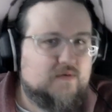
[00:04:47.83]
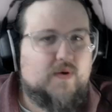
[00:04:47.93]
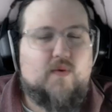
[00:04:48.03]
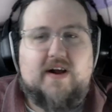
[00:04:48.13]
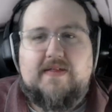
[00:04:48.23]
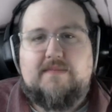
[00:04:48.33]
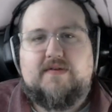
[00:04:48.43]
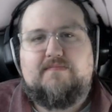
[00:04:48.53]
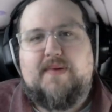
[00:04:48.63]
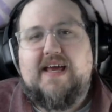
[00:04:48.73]
We wanted them
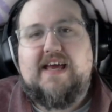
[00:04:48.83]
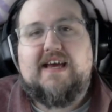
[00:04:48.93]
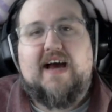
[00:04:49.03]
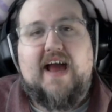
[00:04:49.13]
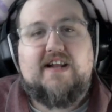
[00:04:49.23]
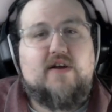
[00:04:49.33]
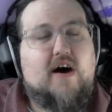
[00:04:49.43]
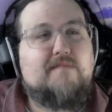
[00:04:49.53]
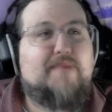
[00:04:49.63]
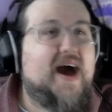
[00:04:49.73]
to be a
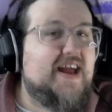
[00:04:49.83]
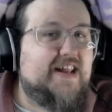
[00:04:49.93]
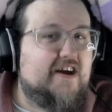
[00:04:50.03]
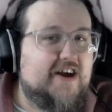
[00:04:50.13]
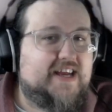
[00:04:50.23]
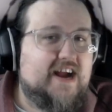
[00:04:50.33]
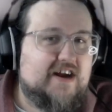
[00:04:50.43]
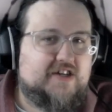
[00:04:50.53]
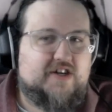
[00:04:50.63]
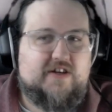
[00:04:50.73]
non-binary
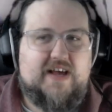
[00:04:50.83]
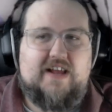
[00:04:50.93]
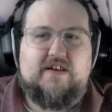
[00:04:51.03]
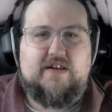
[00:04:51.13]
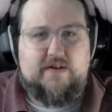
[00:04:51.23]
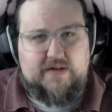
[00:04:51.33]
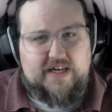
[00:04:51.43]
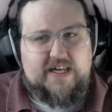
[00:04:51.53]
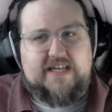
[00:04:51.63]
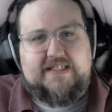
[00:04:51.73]
character that
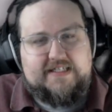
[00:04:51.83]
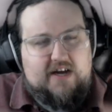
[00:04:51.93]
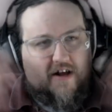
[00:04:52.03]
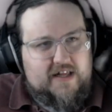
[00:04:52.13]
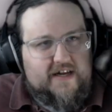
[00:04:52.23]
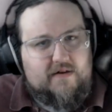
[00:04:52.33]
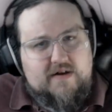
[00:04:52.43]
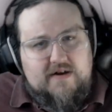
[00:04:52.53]
didn't necessarily